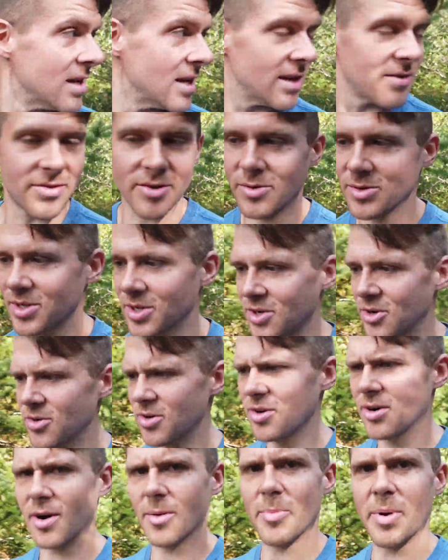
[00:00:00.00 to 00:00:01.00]
if there was a
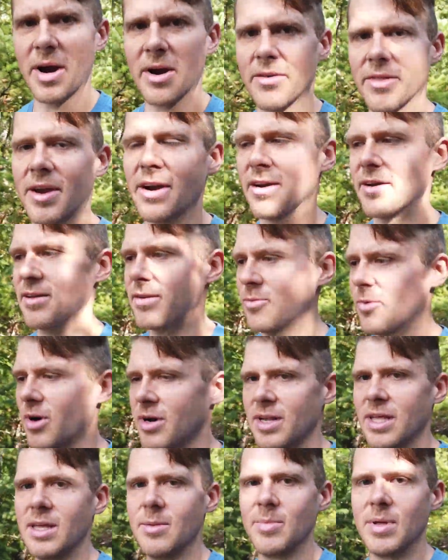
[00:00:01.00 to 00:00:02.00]
cougar or a bear there
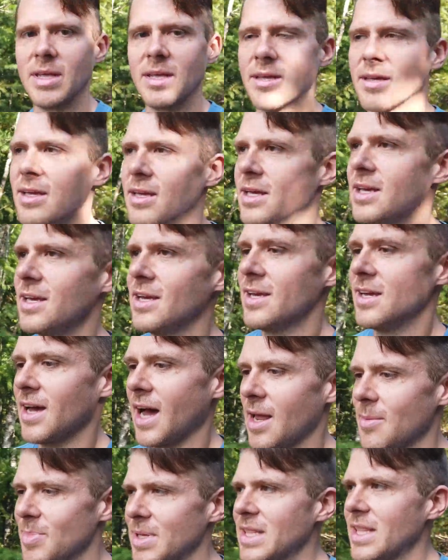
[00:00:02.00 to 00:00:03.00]
wanted to eat me,
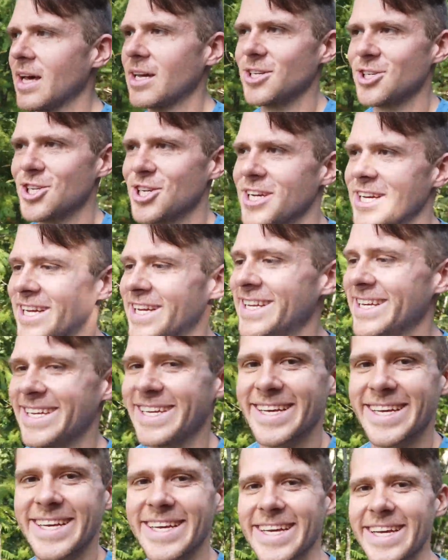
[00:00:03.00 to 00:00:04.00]
I'd be lunch.
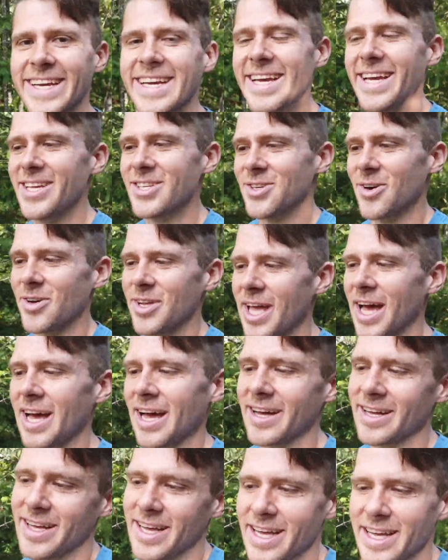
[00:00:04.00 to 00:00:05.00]
So
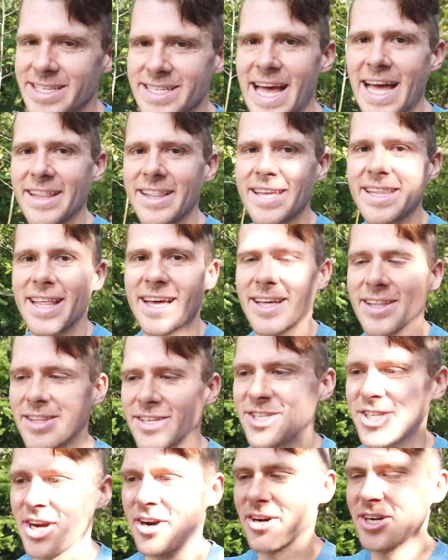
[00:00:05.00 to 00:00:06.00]
yeah, sadly
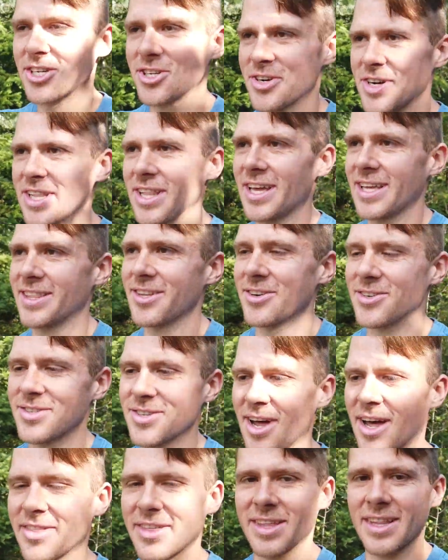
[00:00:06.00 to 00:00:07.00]
the cherry tree, like there's
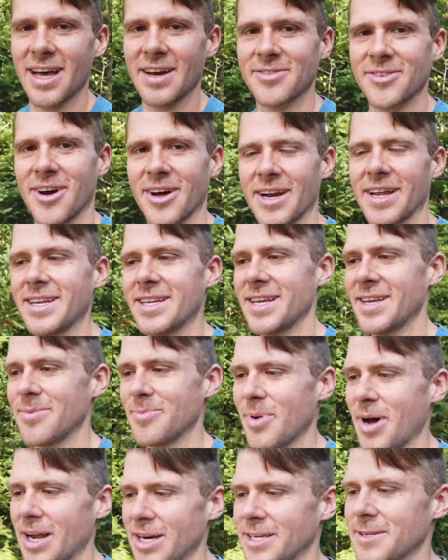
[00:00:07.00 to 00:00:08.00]
nothing left on it,
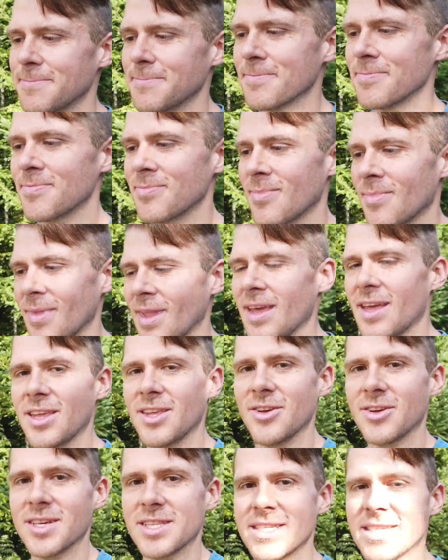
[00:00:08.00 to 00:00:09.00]
but
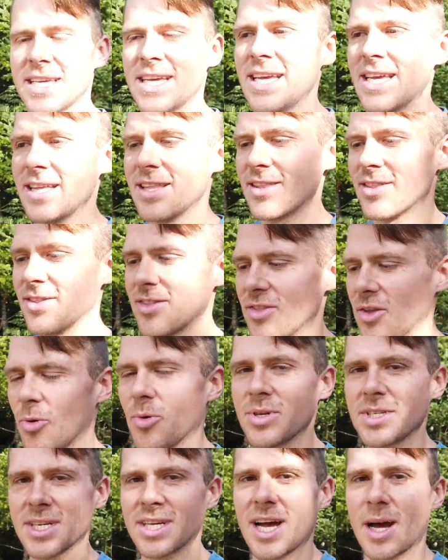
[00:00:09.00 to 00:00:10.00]
you could see there
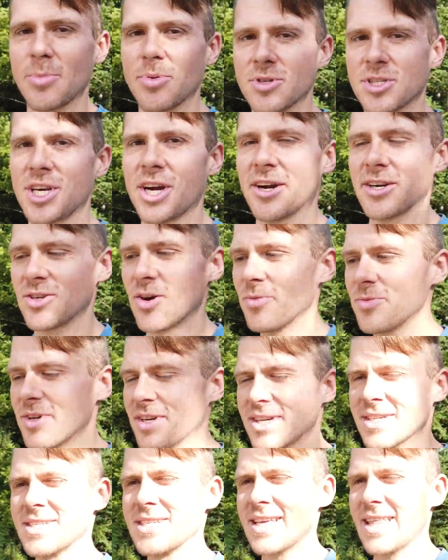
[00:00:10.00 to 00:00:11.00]
was a couple cherries. Hopefully
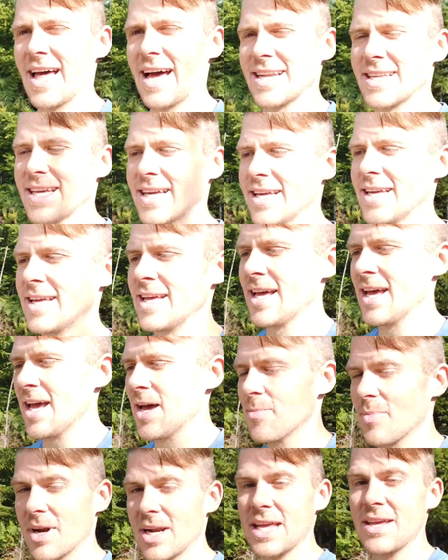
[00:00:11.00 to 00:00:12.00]
you can see that.
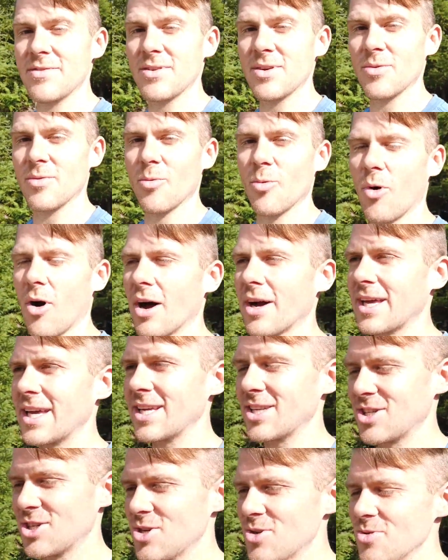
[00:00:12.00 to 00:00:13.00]
But even
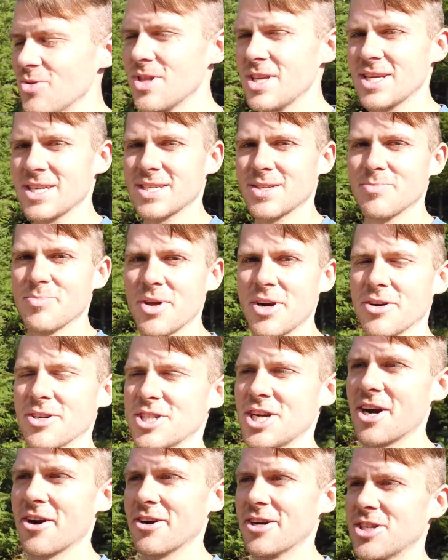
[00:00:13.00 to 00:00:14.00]
walking to this bitter
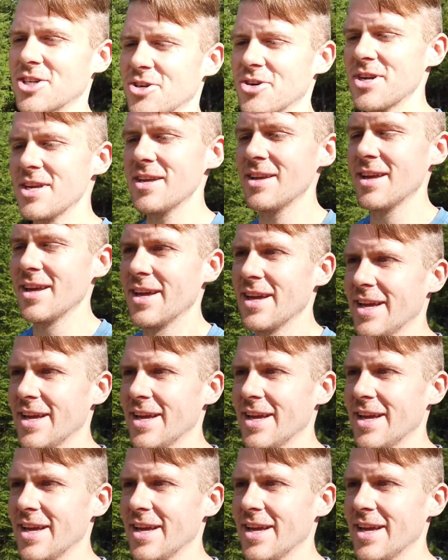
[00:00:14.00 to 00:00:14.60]
cherry tree,